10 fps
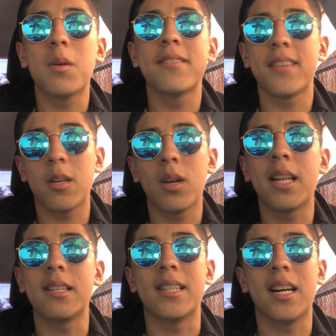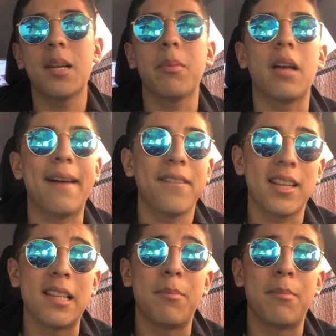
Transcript: We've seen what he's done, but I feel like the